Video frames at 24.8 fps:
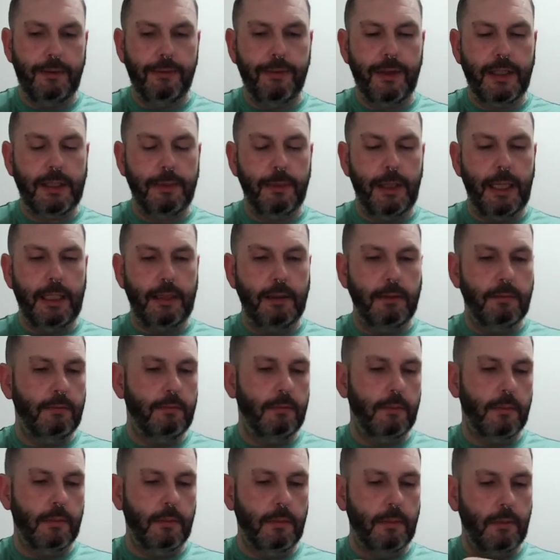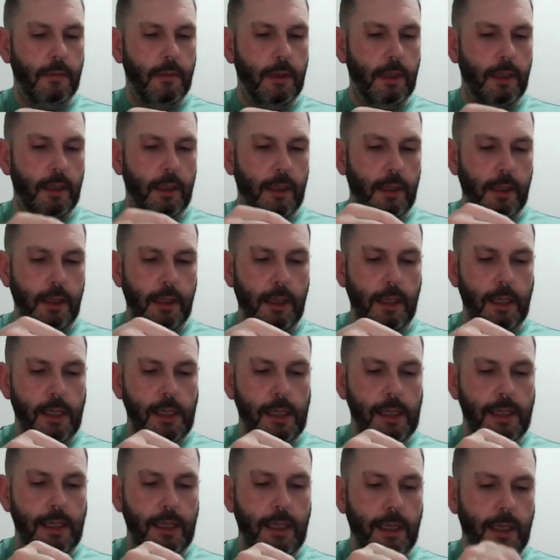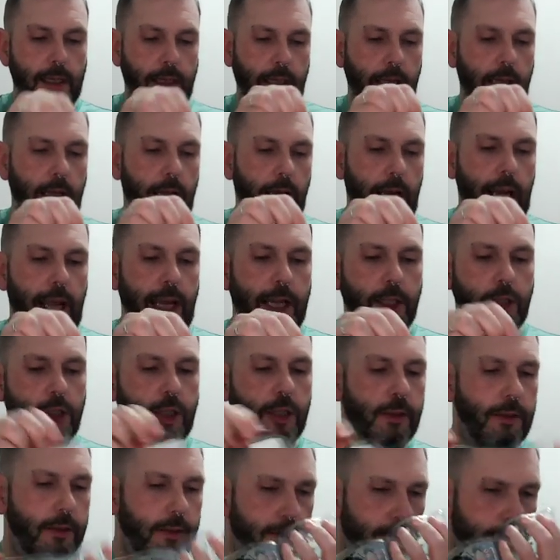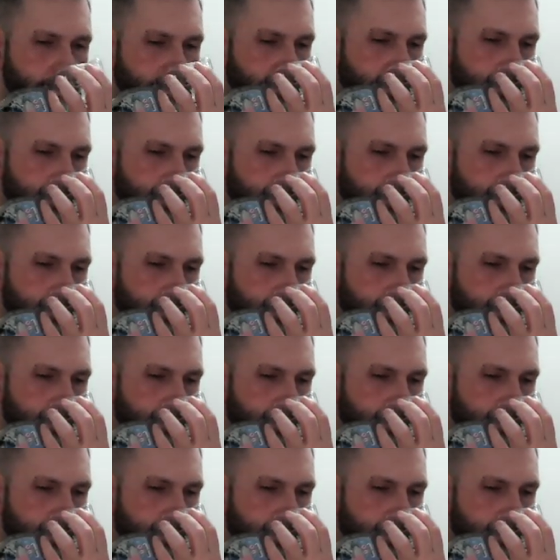Vitamin collection.